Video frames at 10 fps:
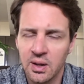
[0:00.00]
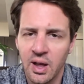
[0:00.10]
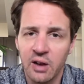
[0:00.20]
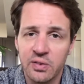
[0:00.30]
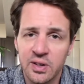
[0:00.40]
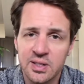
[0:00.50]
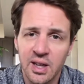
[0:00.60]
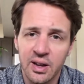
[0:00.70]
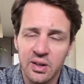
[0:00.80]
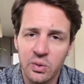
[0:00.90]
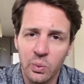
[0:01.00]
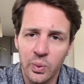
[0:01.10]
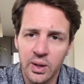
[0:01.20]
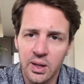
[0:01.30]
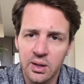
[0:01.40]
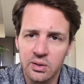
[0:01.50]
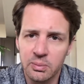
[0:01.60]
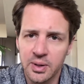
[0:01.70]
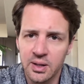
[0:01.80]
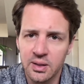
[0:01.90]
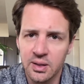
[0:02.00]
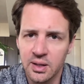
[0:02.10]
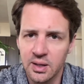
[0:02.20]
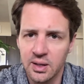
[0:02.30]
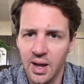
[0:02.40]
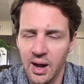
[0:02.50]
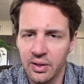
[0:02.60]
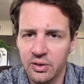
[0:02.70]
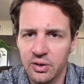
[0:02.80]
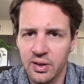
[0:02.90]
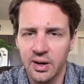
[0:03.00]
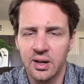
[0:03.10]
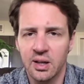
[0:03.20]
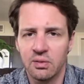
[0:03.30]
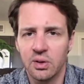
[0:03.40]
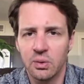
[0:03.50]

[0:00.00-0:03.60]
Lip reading: Every second week, it'll be in the calendar that I'm going to give you.